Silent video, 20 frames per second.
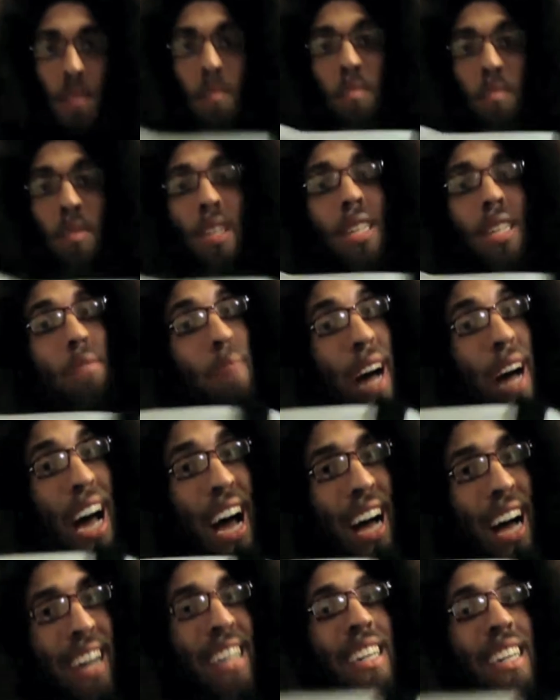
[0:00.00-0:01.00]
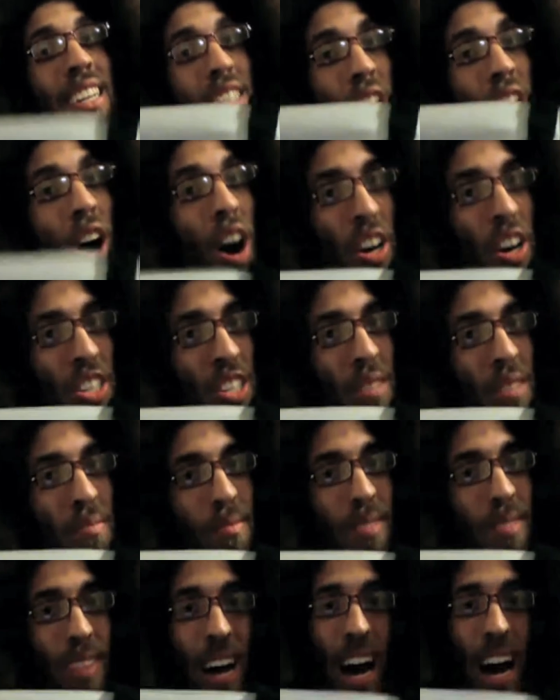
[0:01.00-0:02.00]
This bag is awesome.
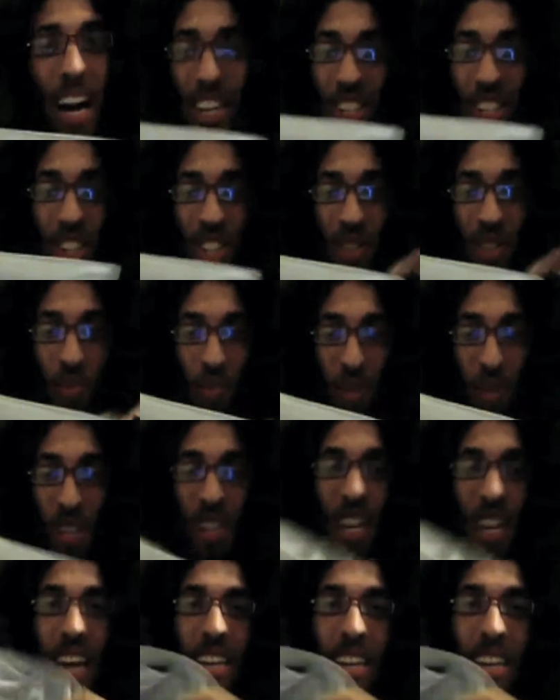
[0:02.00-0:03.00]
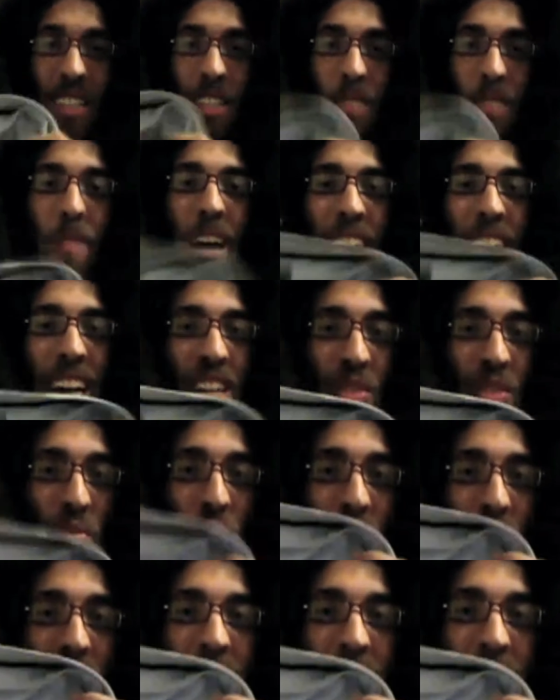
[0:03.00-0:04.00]
I just really like this bag. It's
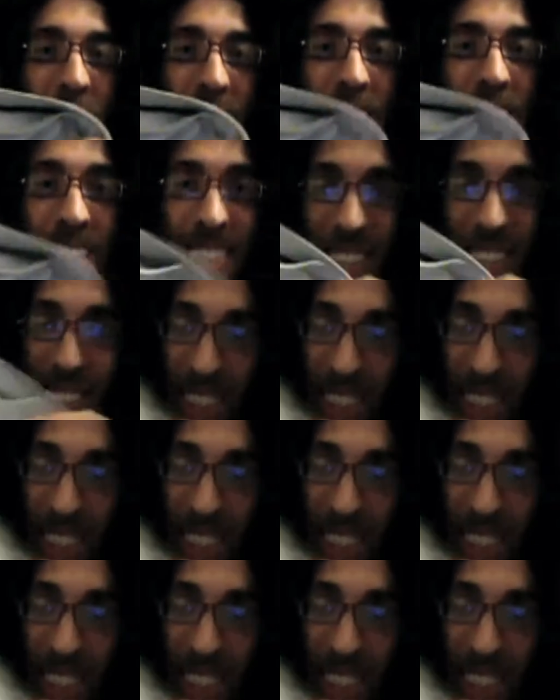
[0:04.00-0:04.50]
really nice.